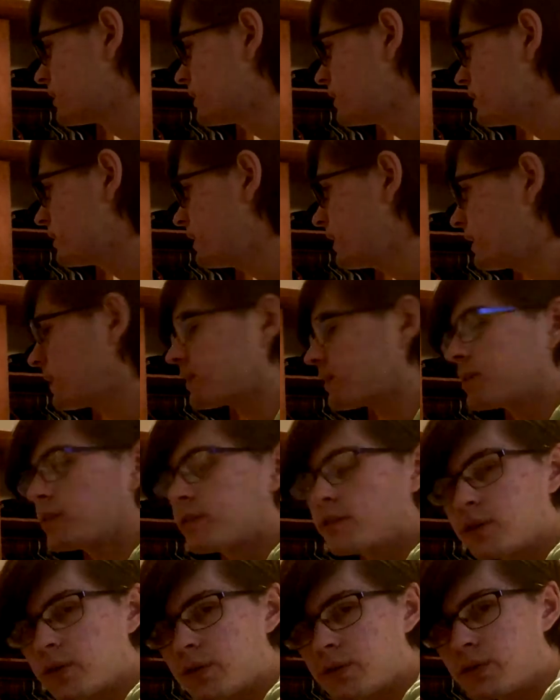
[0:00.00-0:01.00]
yes,
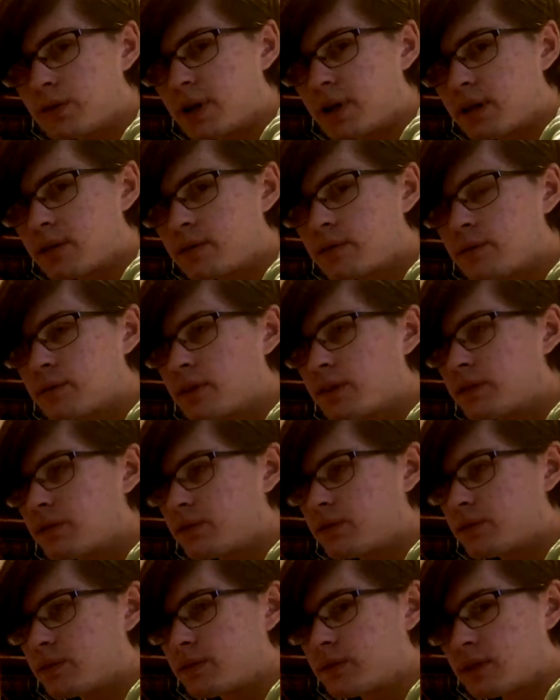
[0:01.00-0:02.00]
if
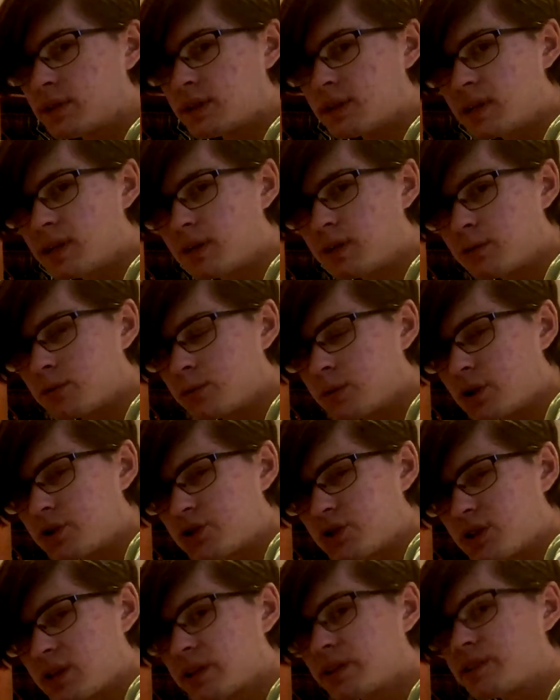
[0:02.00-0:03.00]
anyone
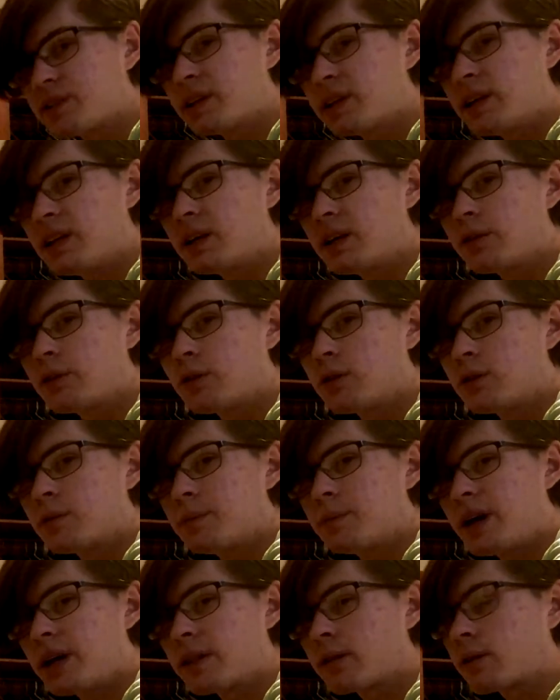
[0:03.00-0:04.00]
watching has any other
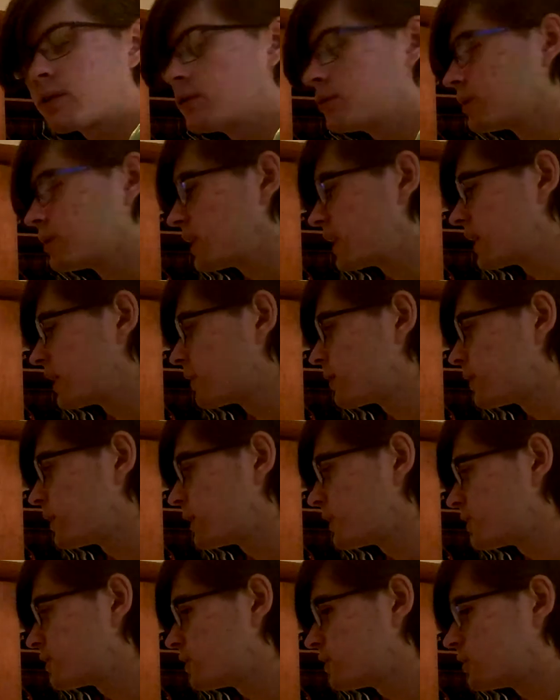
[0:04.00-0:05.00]
math related
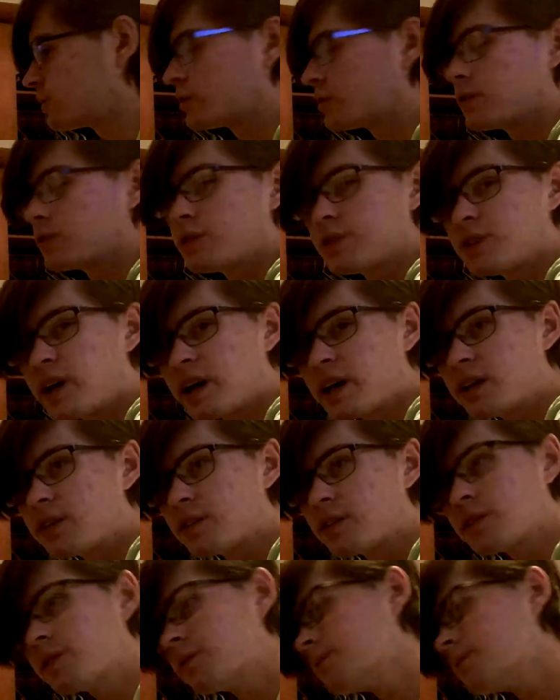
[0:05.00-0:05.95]
questions or science